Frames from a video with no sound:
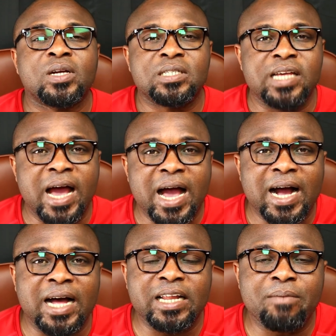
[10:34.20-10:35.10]
their
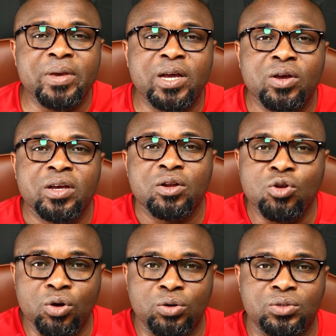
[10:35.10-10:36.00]
academic
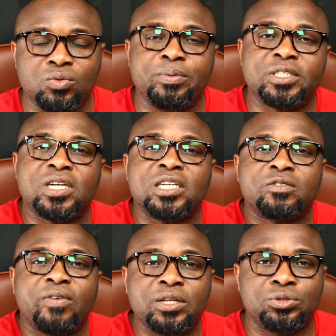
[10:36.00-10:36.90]
load will be
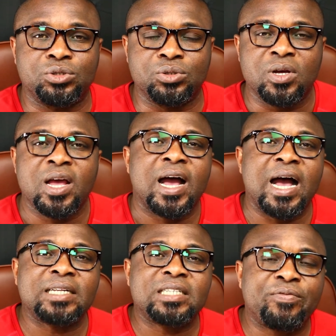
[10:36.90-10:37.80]
transferred to you.
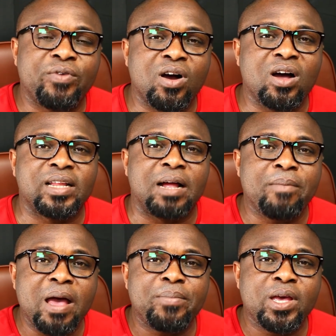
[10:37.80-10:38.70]
And they forgot that
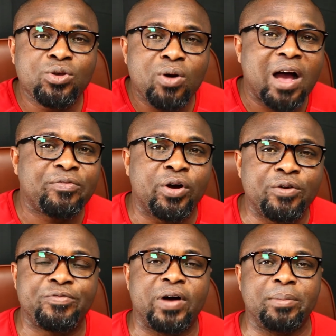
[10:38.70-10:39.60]
maybe you have your
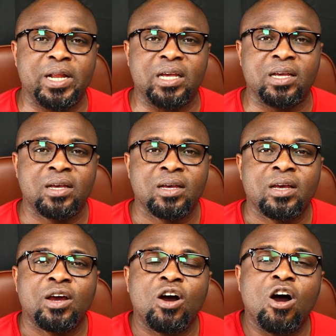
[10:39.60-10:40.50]
own family,
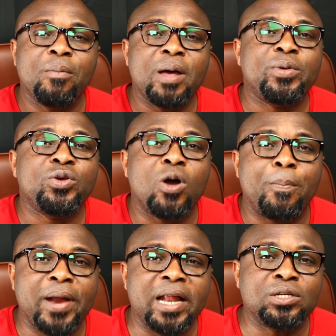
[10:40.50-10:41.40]
or maybe you're
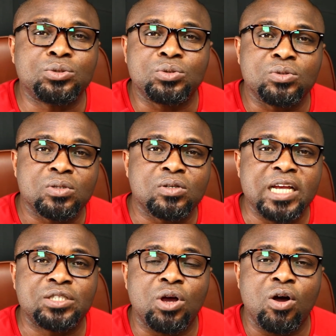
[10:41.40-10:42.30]
planning to
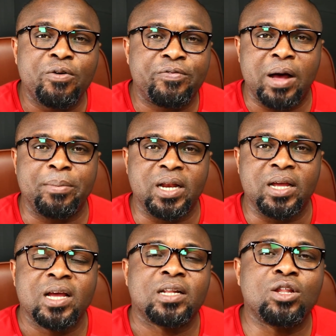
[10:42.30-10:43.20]
raise your own
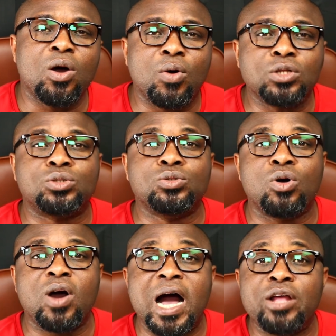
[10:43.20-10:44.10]
family. They don't want to
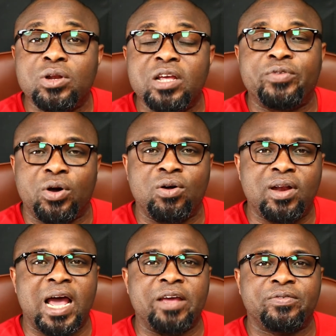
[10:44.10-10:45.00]
know how you live your
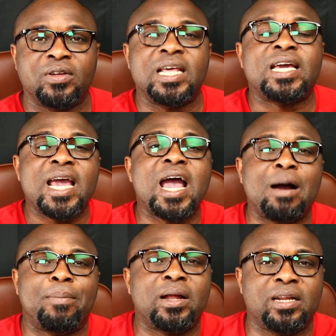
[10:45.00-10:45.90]
own life. They care
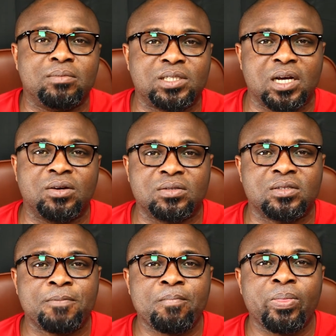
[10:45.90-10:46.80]
about
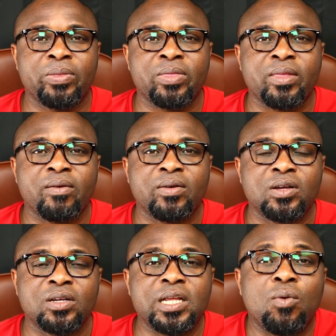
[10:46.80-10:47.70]
themselves.
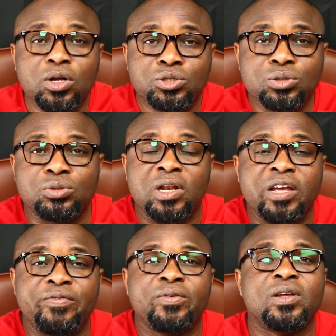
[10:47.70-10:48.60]
They want you to
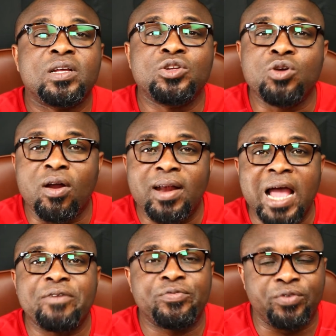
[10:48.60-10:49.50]
live your
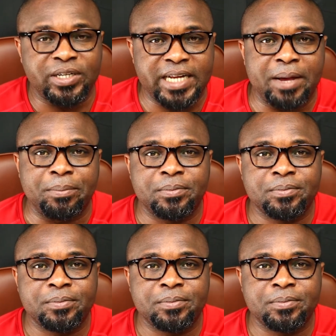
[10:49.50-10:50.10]
life for them.